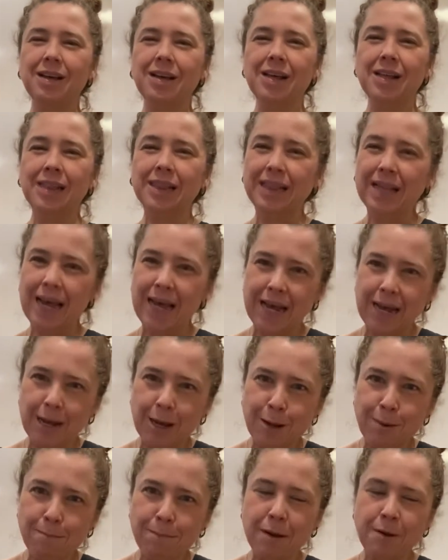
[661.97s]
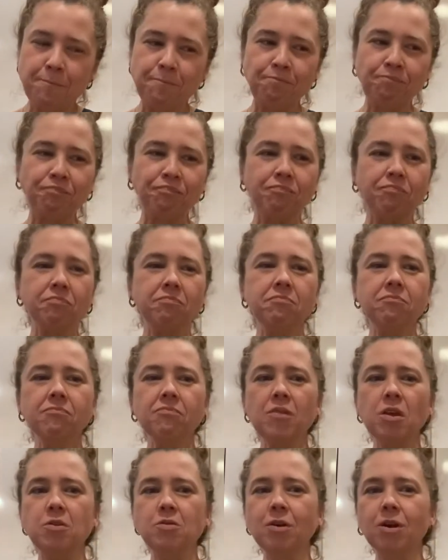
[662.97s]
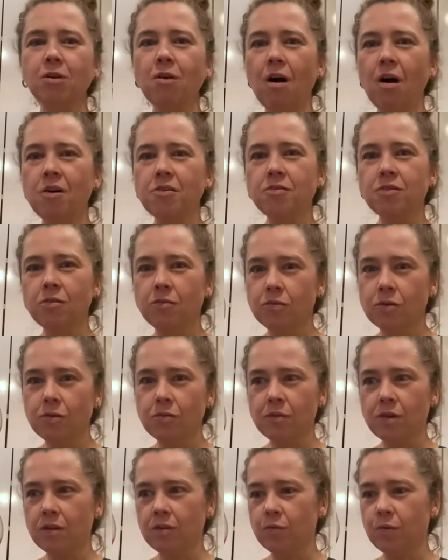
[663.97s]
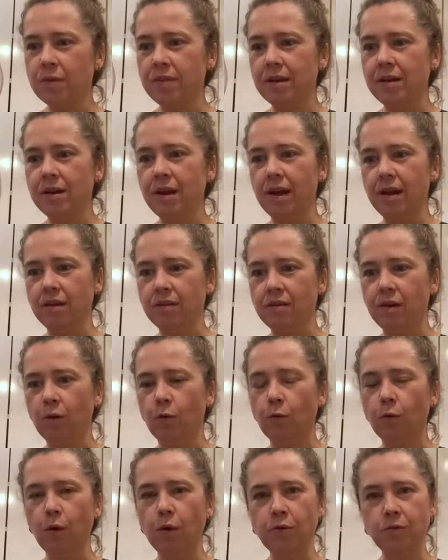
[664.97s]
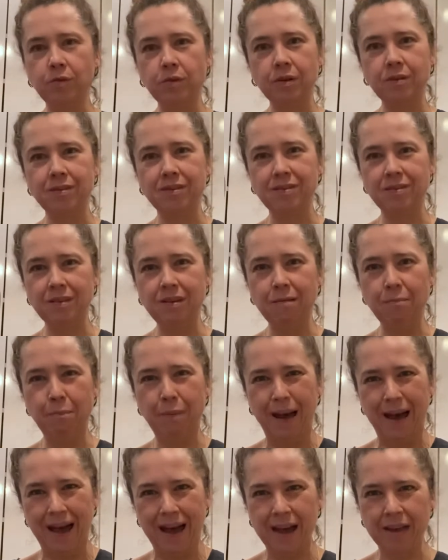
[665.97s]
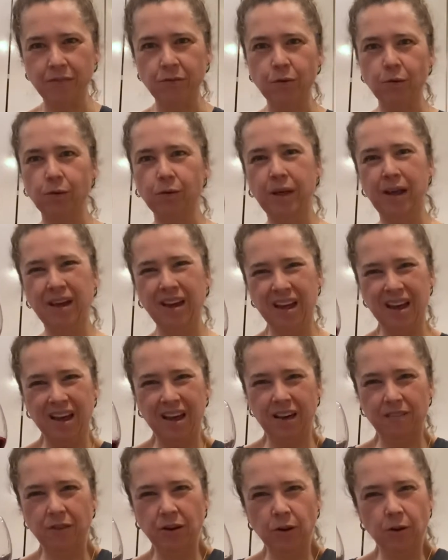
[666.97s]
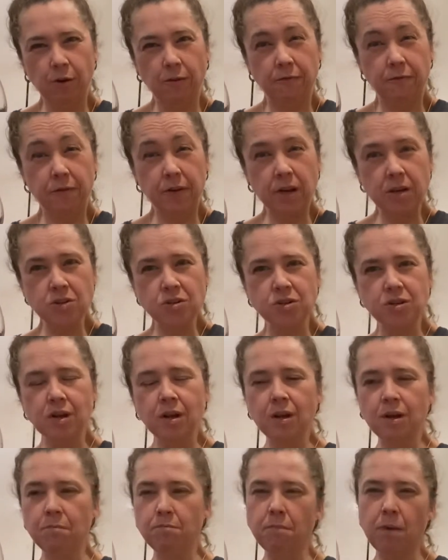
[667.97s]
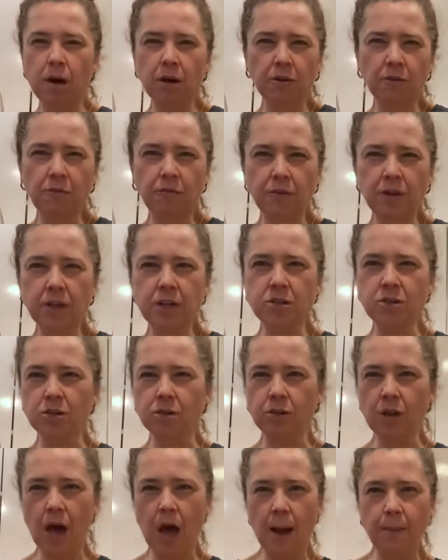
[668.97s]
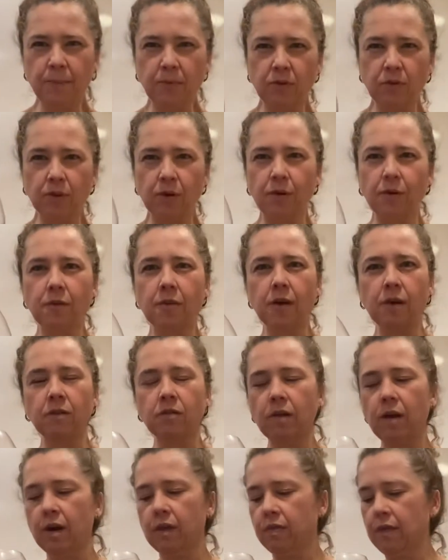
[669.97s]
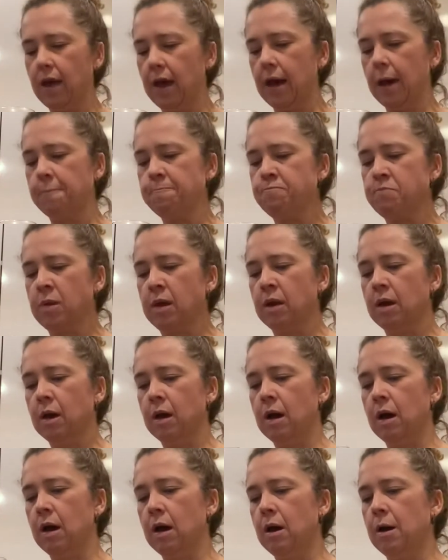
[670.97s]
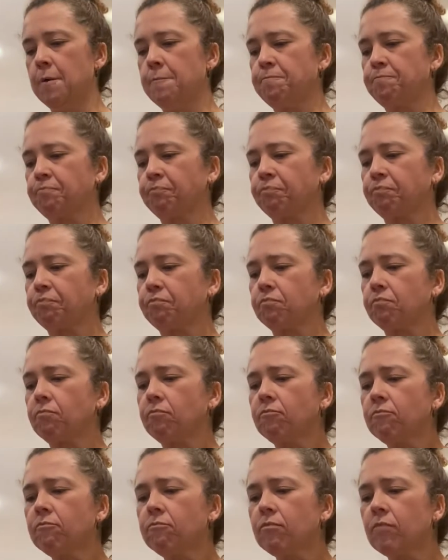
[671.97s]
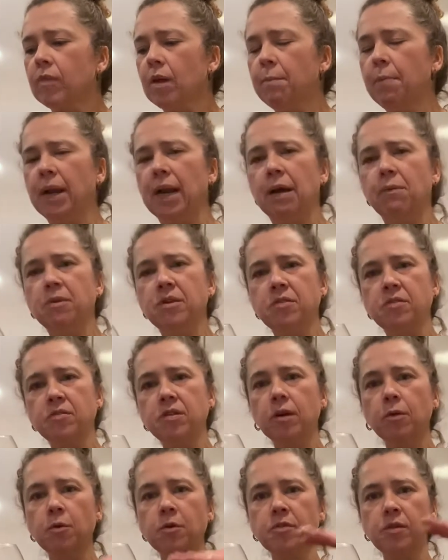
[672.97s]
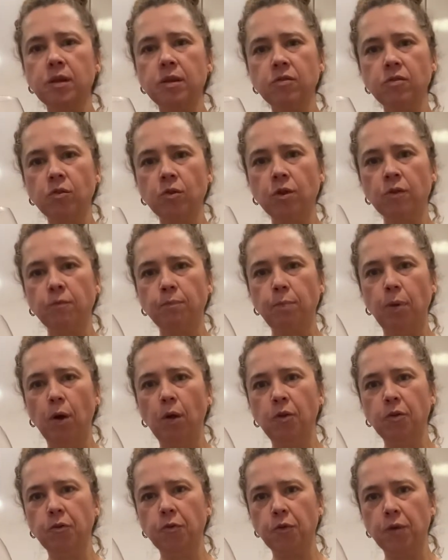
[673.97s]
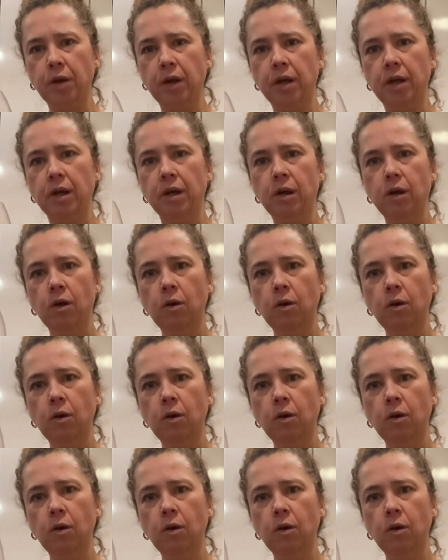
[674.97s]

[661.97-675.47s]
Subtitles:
lamb. You could also do this with a nice like roasted sea bass or like a heavier fish, monkfish, lobster, things like that. But I would stick within sort of poultry,